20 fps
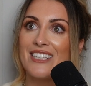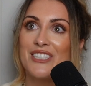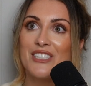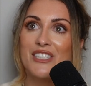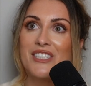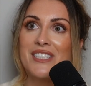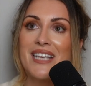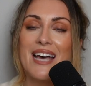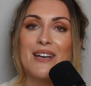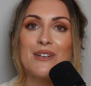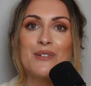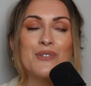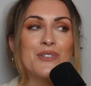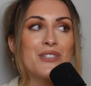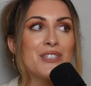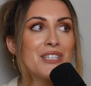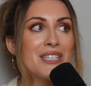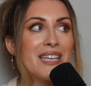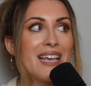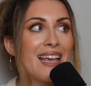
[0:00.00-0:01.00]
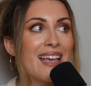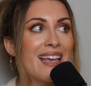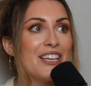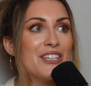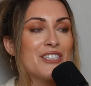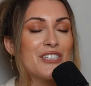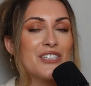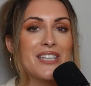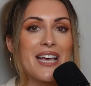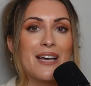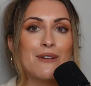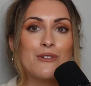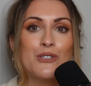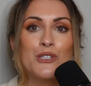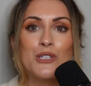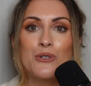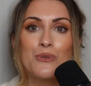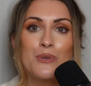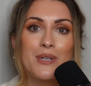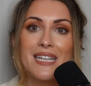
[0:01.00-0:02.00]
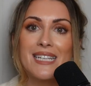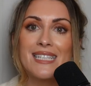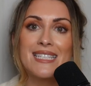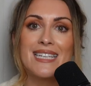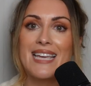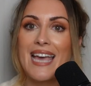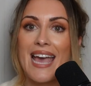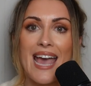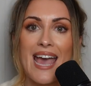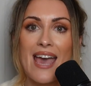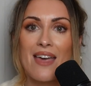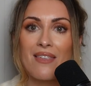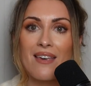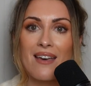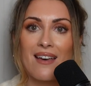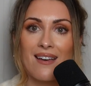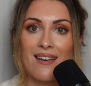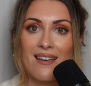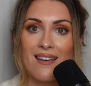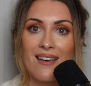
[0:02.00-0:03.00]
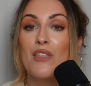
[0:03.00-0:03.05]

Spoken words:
you're just out doing it together.